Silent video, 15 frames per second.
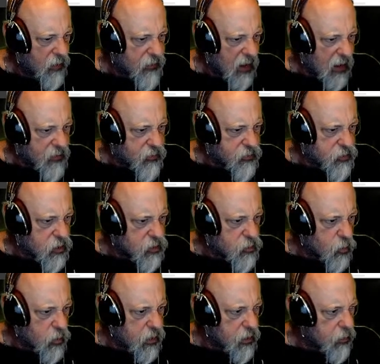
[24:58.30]
That's just
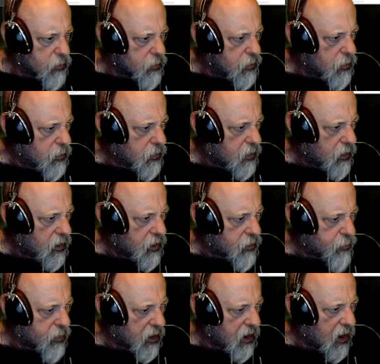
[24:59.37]
weird. It's
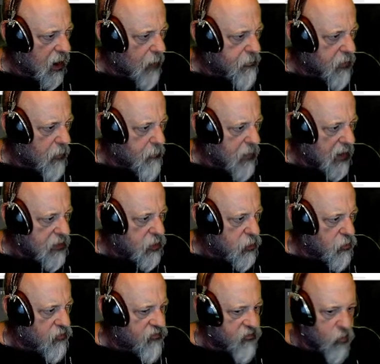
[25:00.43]
bringing up the
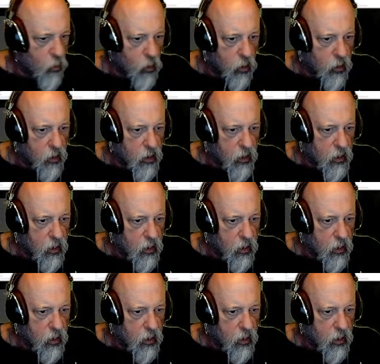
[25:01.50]
menu for